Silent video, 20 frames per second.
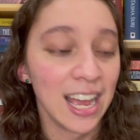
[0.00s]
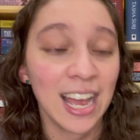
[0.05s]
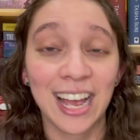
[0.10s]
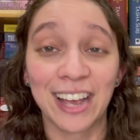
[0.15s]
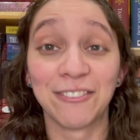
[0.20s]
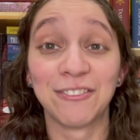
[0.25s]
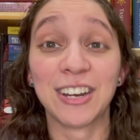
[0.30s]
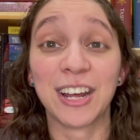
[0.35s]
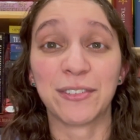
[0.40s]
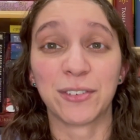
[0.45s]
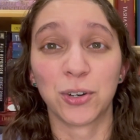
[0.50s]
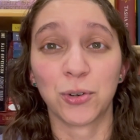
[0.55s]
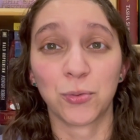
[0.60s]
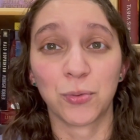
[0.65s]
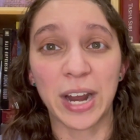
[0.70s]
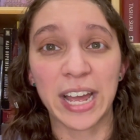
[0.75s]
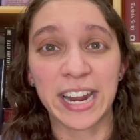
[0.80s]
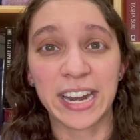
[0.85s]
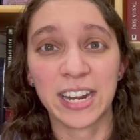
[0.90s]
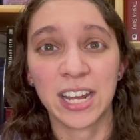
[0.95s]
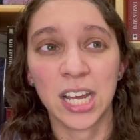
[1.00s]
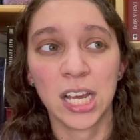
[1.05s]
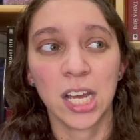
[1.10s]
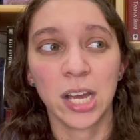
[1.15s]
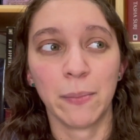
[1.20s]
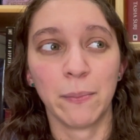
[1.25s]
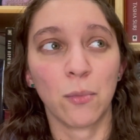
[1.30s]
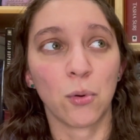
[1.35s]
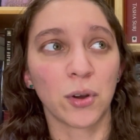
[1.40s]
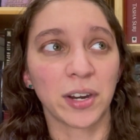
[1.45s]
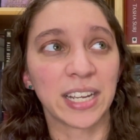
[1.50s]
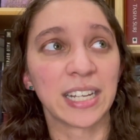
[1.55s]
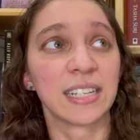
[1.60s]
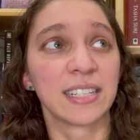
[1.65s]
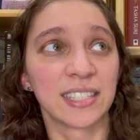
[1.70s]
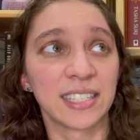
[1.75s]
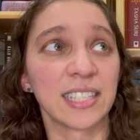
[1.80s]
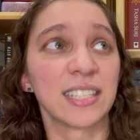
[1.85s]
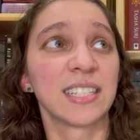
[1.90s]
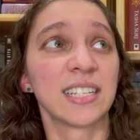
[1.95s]
I've never read more
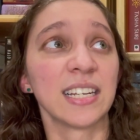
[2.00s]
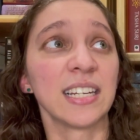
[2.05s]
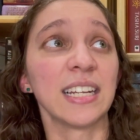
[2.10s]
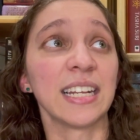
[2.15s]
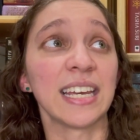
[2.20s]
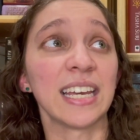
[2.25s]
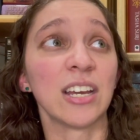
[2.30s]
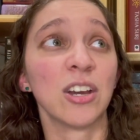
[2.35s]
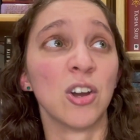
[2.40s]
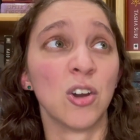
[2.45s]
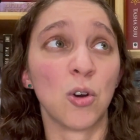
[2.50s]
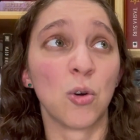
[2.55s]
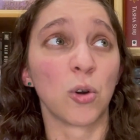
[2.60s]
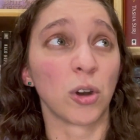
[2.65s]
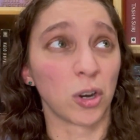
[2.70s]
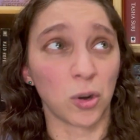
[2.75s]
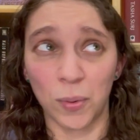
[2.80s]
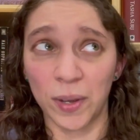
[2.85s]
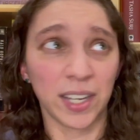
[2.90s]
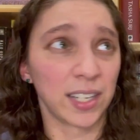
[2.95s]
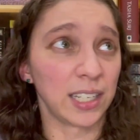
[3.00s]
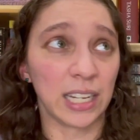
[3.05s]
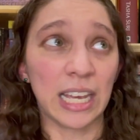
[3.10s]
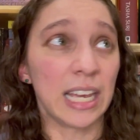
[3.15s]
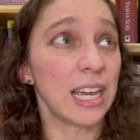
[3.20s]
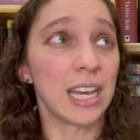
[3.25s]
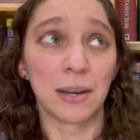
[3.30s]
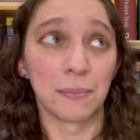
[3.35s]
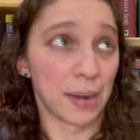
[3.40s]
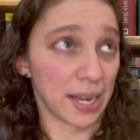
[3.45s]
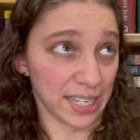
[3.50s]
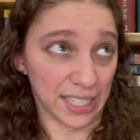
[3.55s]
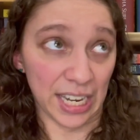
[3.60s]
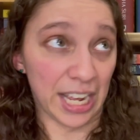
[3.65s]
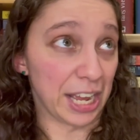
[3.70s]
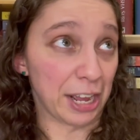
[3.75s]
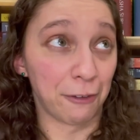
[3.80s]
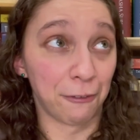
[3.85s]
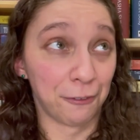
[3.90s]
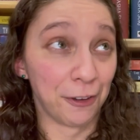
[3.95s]
consistently or quickly in my
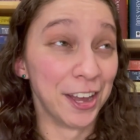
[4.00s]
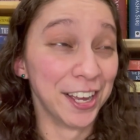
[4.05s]
life.